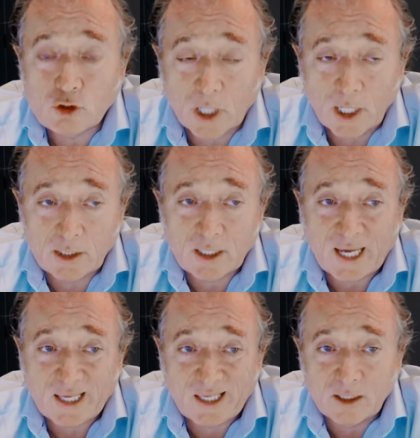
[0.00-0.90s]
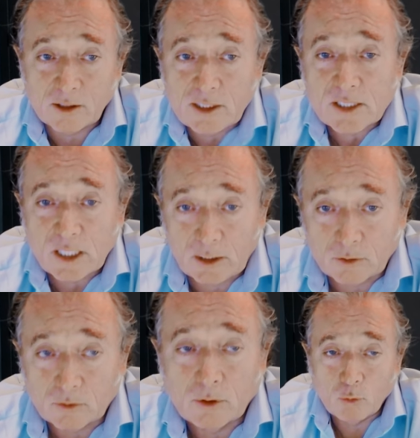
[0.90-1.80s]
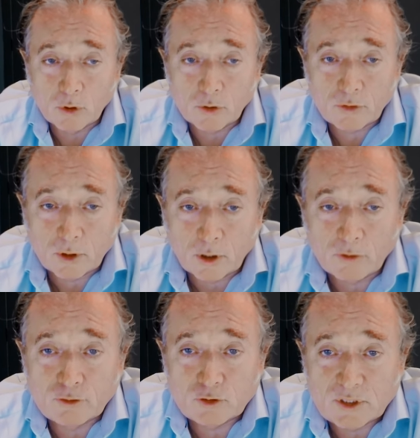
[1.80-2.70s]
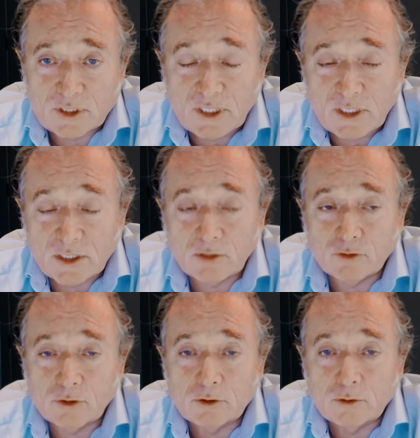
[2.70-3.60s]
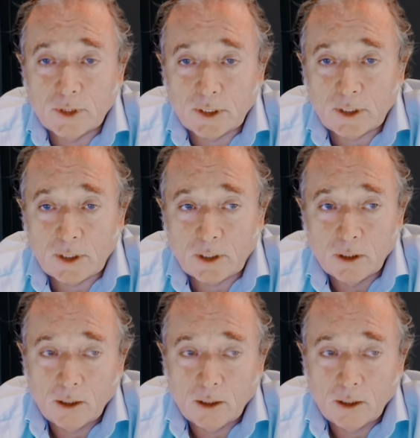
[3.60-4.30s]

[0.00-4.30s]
giant Achilles heel worth of strategic vulnerability.